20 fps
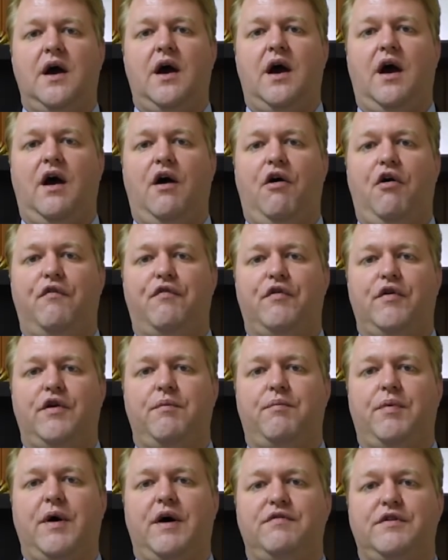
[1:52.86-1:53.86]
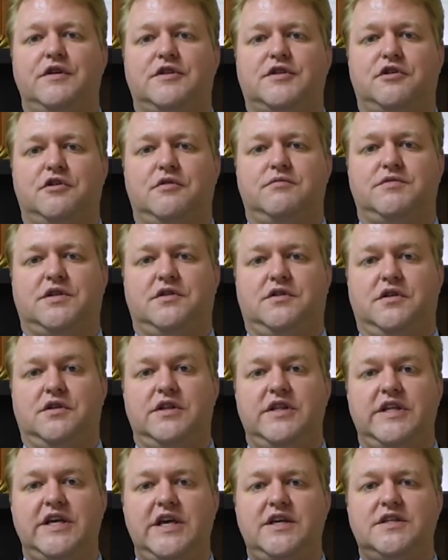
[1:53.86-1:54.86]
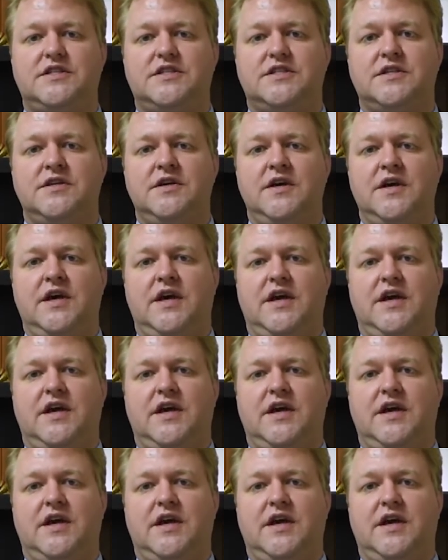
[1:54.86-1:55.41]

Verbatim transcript: uh, over and above the terms of the lease.